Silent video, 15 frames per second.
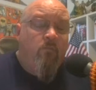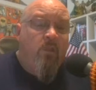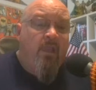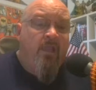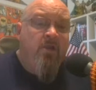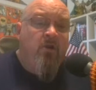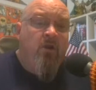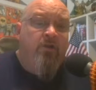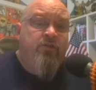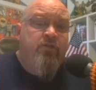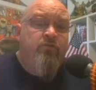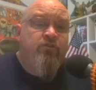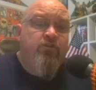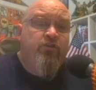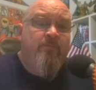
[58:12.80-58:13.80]
here on
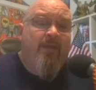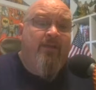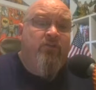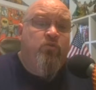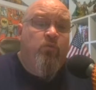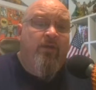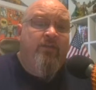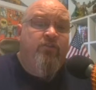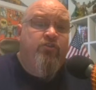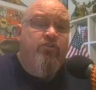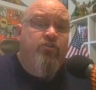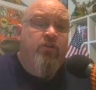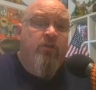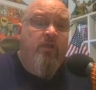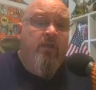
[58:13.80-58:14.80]
YouTube and
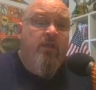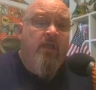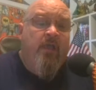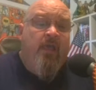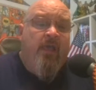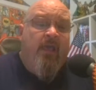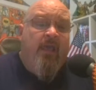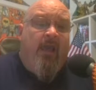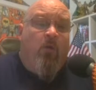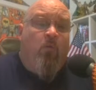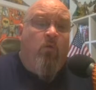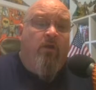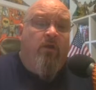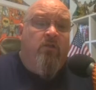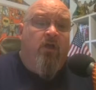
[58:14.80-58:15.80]
Twitch at
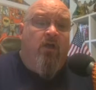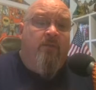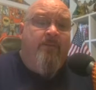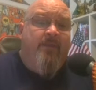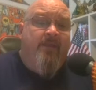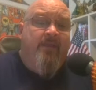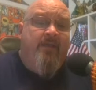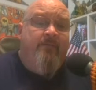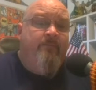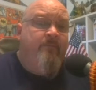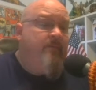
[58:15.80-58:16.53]
1 o'clock p.m.